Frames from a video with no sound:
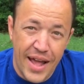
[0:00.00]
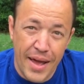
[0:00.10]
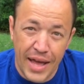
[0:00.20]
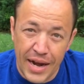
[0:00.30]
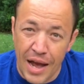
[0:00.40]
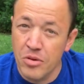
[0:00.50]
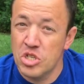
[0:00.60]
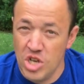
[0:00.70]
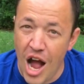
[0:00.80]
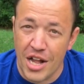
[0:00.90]
And I was
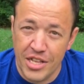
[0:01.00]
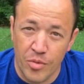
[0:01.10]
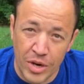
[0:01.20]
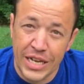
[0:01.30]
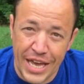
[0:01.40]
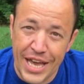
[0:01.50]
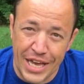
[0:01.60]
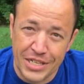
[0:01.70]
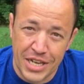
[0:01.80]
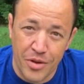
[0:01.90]
shocked. It really
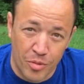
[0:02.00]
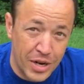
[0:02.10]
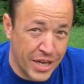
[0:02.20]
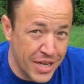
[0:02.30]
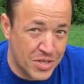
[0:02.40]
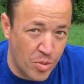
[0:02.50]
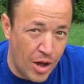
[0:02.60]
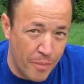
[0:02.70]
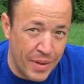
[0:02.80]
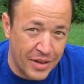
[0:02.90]
is. It really is
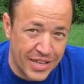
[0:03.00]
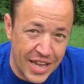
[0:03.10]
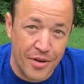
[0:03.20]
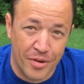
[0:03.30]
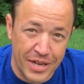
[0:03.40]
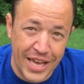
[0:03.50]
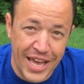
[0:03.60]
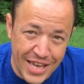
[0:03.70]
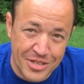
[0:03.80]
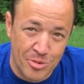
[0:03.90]
well built and it really
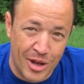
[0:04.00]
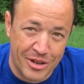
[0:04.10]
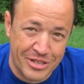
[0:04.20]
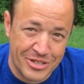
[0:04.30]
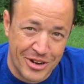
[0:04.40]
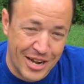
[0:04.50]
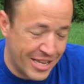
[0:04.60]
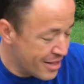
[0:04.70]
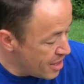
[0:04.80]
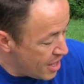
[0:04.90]
is well
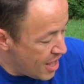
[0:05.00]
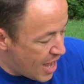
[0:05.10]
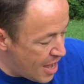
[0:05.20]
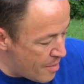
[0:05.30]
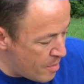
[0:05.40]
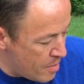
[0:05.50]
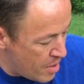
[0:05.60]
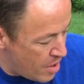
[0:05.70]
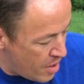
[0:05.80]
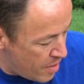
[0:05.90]
constructed. Um,
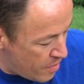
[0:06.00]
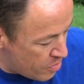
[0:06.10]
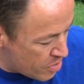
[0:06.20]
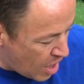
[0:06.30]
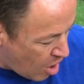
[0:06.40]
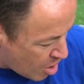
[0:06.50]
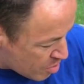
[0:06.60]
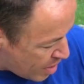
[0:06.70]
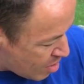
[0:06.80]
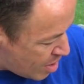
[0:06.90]
the
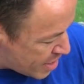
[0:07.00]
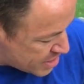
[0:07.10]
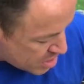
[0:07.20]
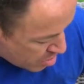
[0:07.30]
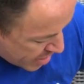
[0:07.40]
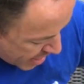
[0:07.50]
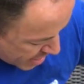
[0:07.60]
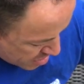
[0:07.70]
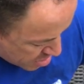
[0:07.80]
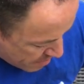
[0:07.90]
hardware on it's
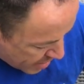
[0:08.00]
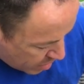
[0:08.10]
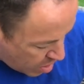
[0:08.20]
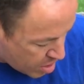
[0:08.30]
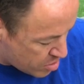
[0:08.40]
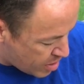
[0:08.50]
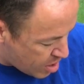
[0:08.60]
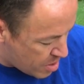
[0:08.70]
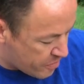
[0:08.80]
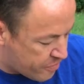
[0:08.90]
okay. The metal
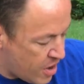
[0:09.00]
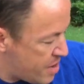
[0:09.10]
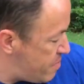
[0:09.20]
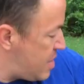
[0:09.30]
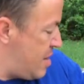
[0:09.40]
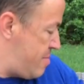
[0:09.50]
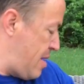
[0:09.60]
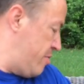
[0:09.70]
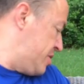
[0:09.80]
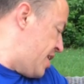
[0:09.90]
hardware on the front,
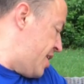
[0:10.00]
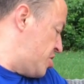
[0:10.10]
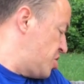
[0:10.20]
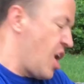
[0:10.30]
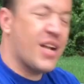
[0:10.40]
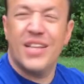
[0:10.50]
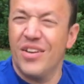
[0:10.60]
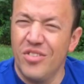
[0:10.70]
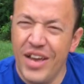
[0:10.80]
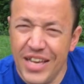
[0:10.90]
um, I was kind of shocked that
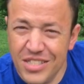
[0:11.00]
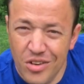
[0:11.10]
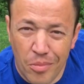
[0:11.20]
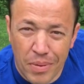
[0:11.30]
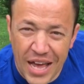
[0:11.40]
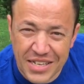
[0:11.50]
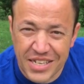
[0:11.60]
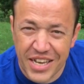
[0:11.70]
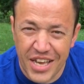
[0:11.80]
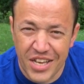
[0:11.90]
it only has a little
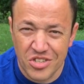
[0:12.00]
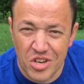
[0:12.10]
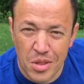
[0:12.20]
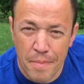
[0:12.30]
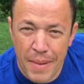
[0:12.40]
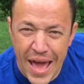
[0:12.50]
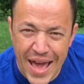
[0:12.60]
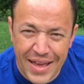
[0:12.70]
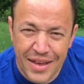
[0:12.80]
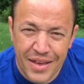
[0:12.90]
plastic hinge on the
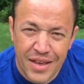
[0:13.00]
back